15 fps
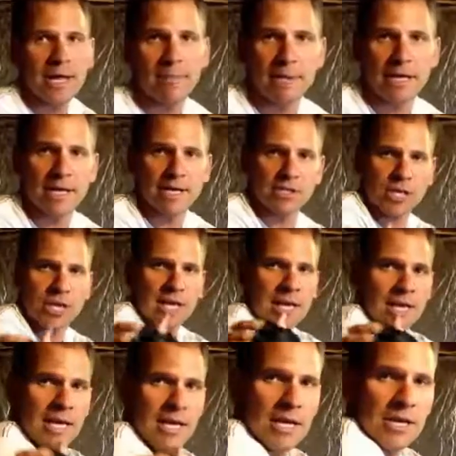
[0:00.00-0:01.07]
because
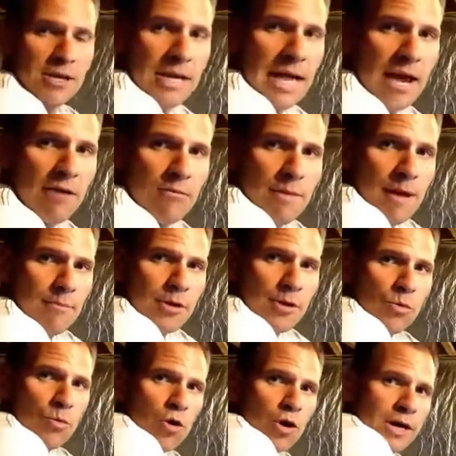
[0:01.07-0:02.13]
you got to remember
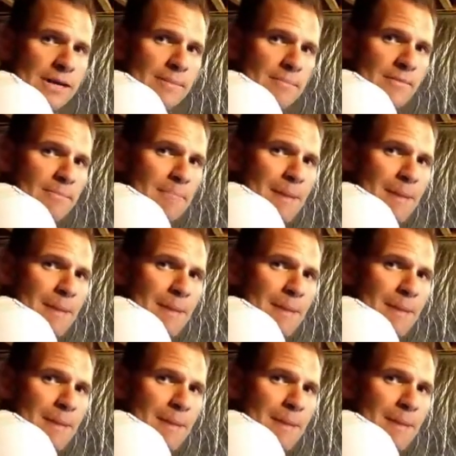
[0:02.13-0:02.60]
you're working